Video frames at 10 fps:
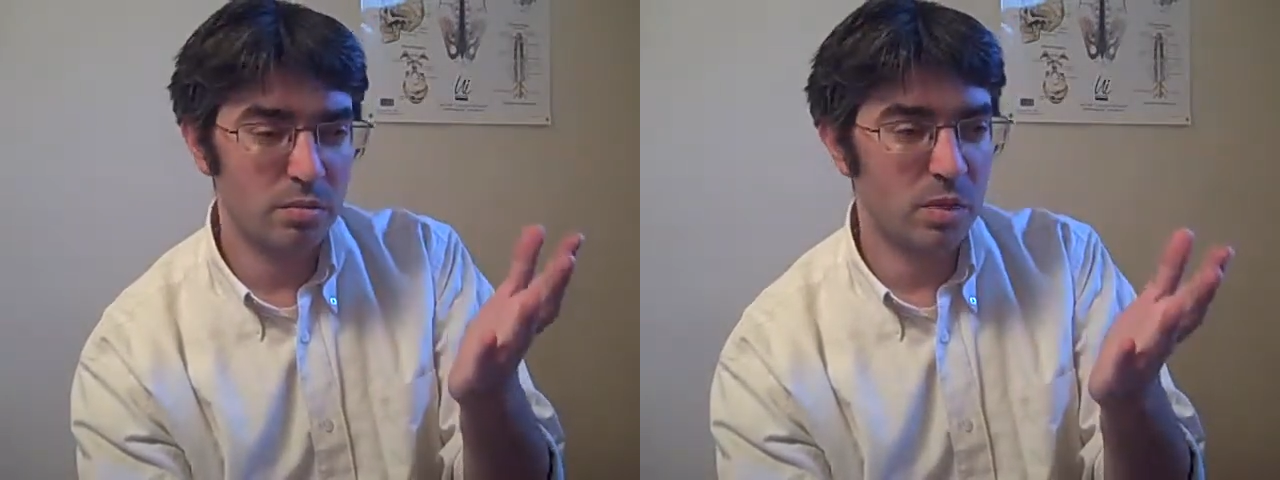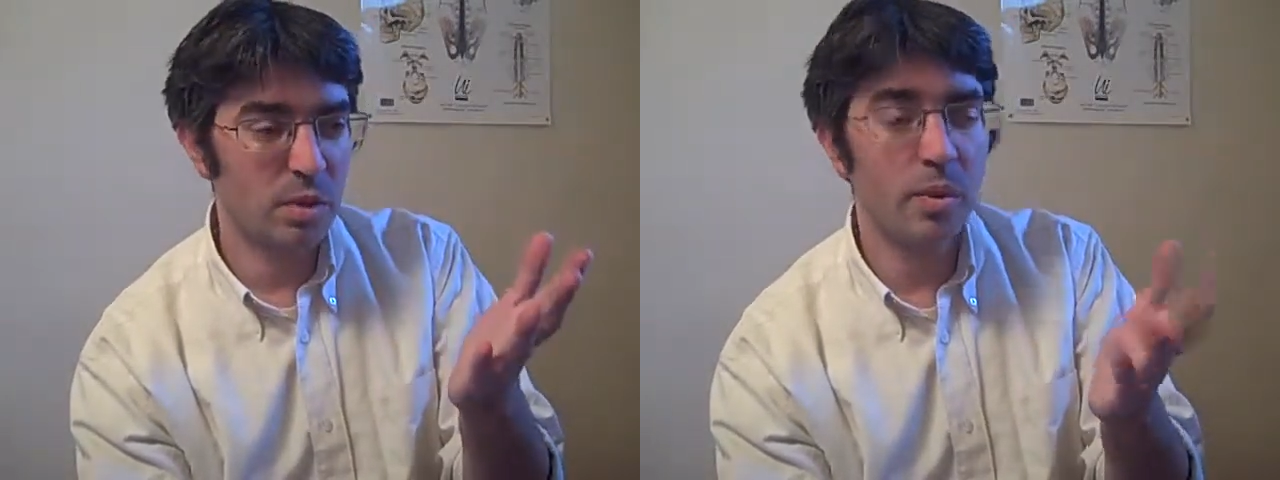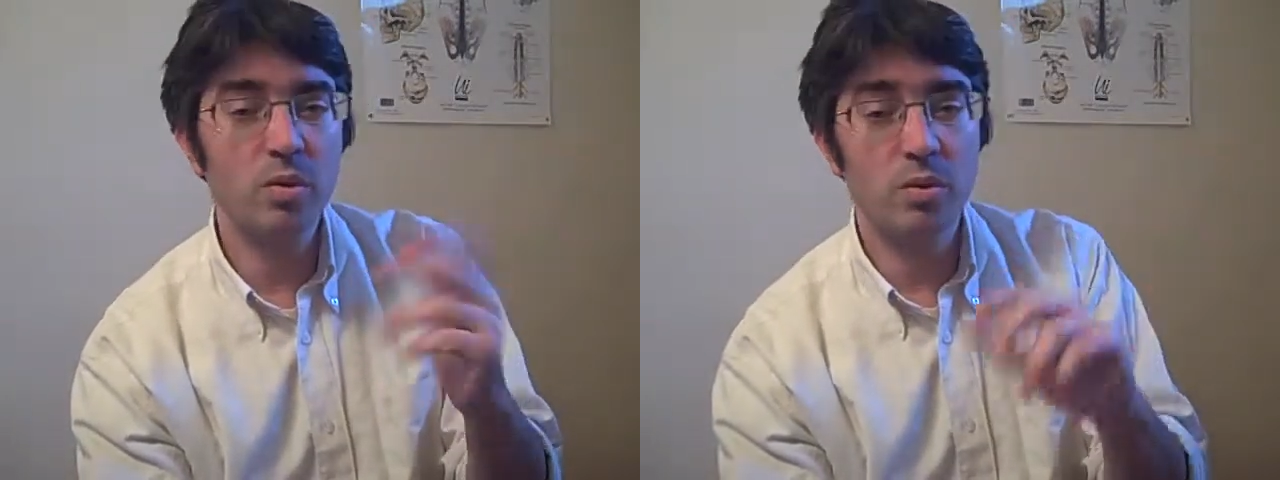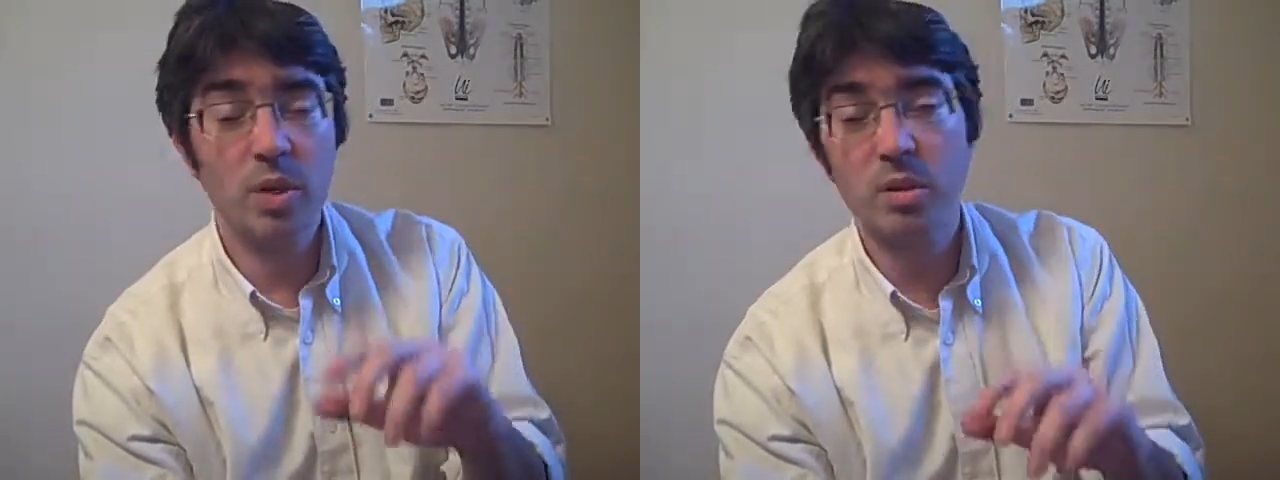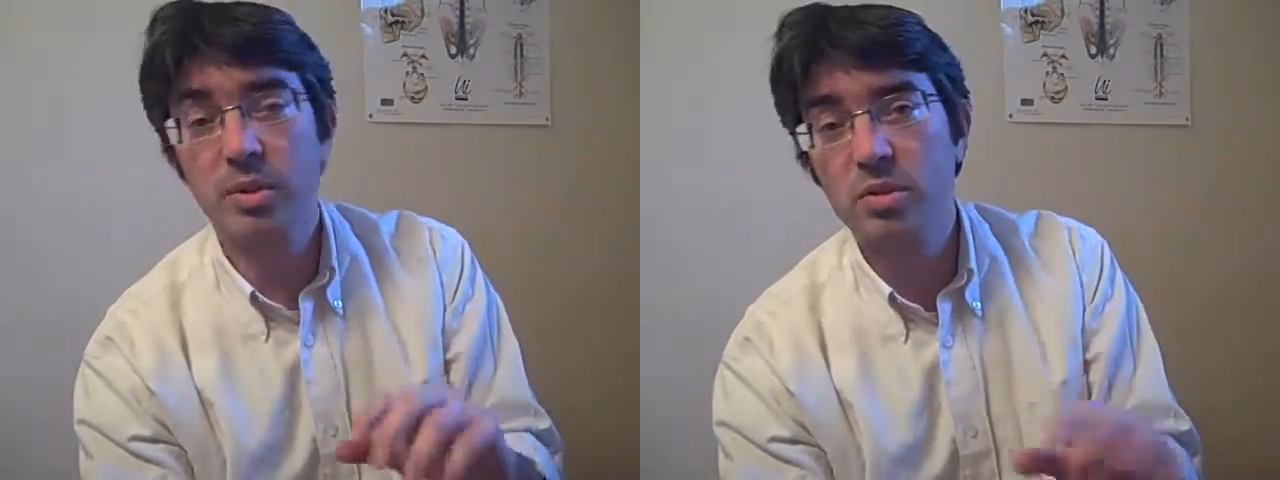one of
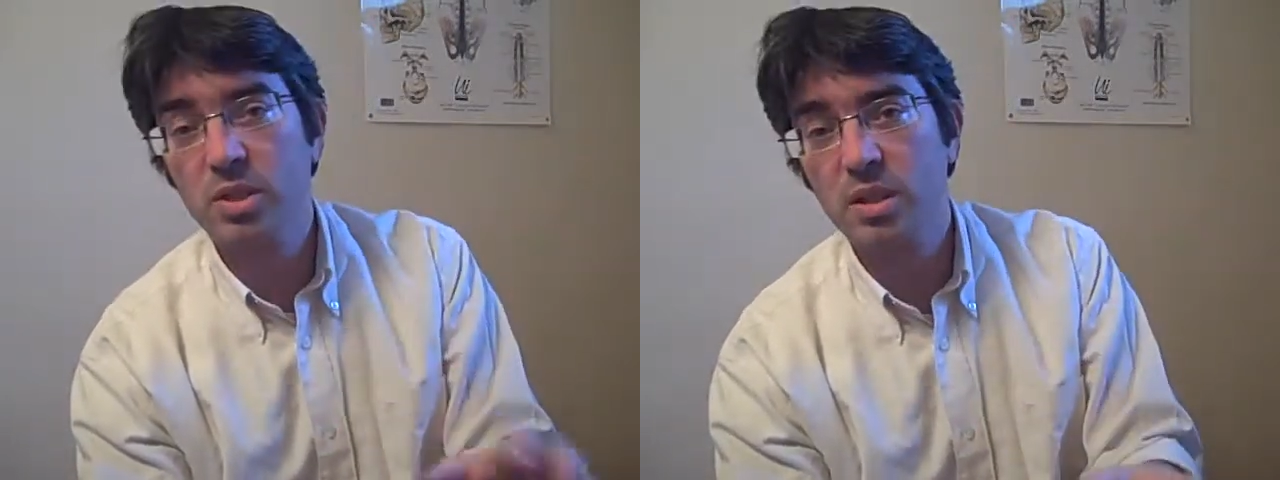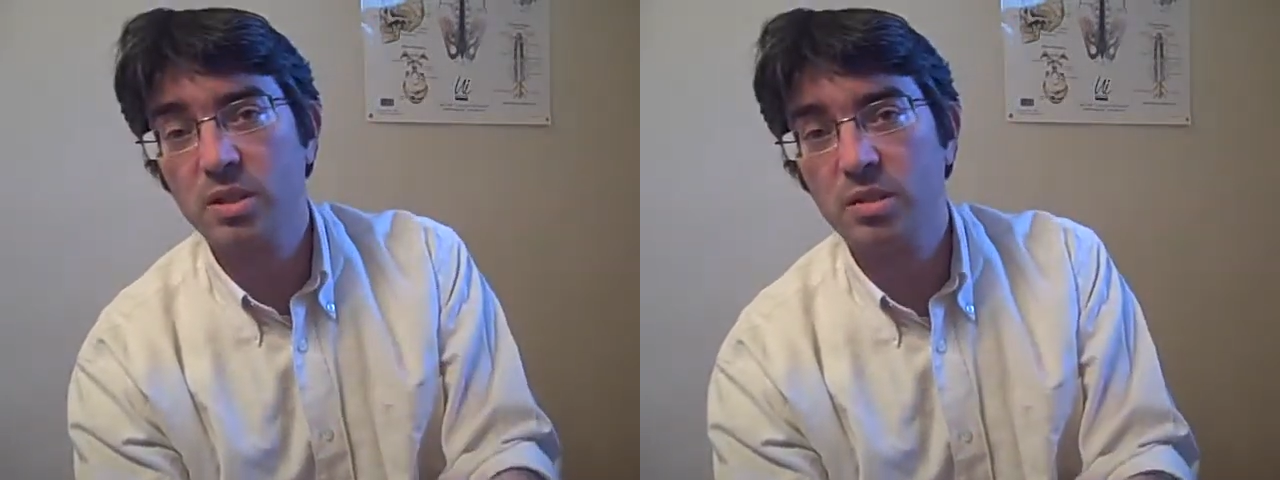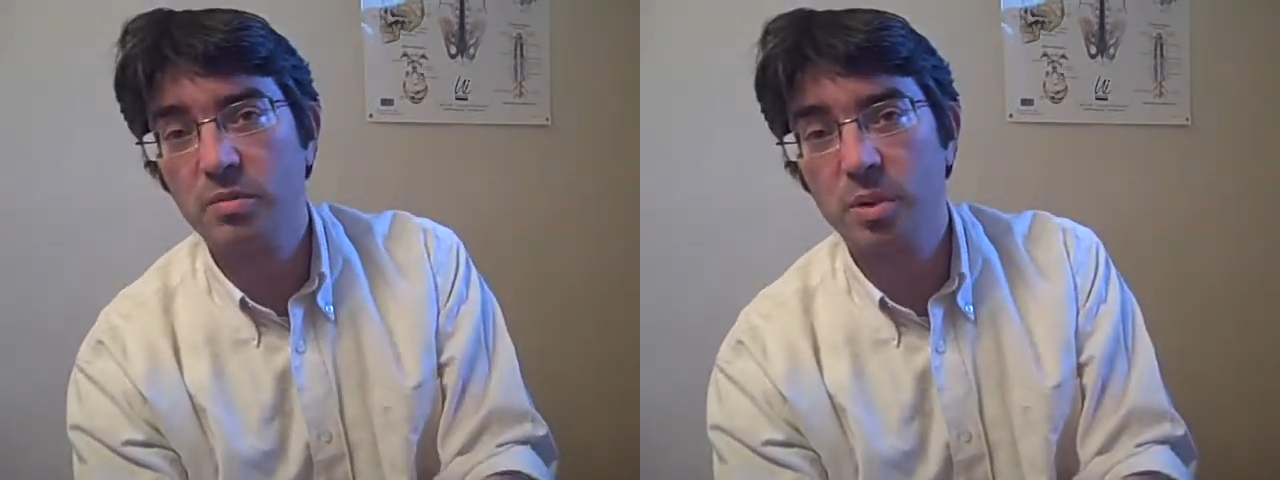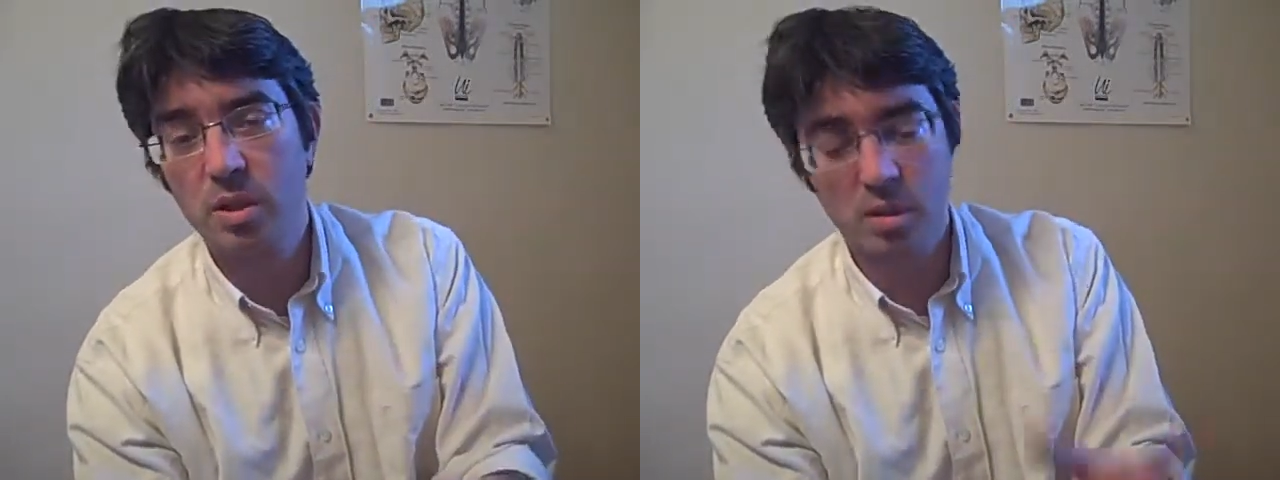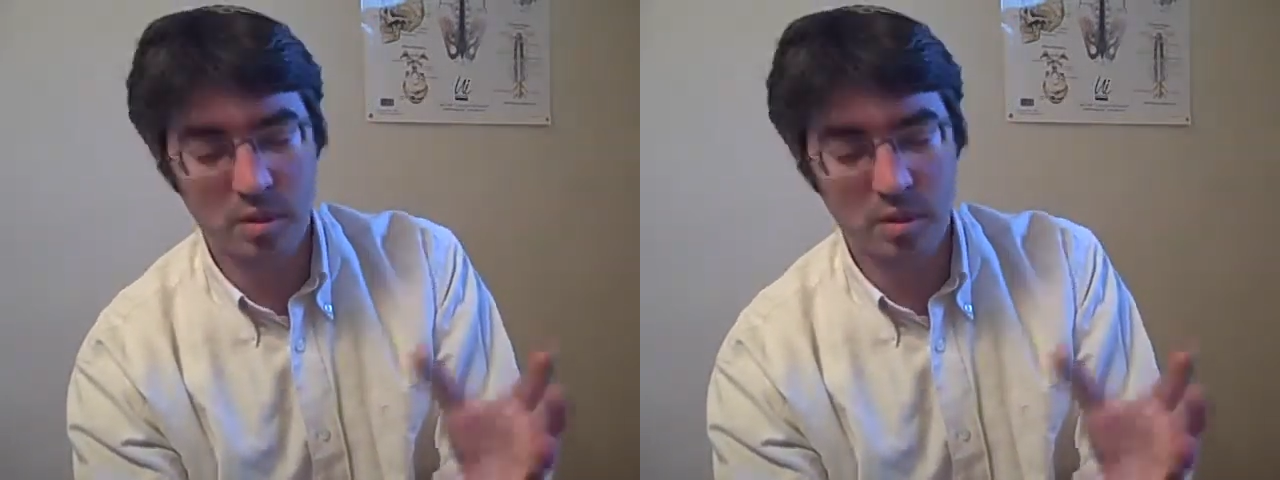the most sensitive parts